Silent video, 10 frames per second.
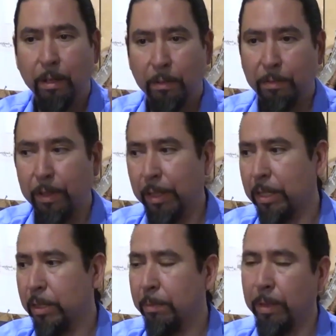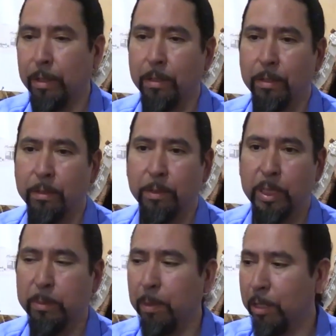We feel that spirit. We
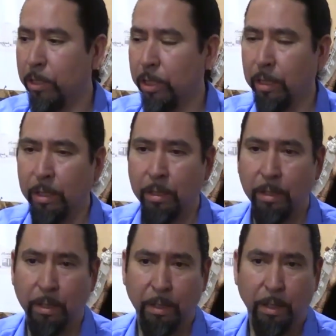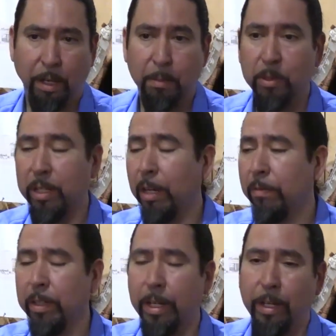smudge almost
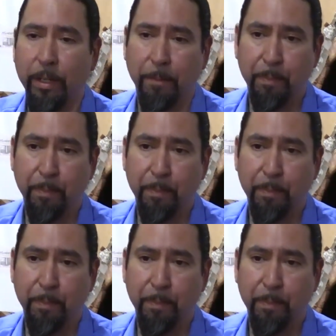every day.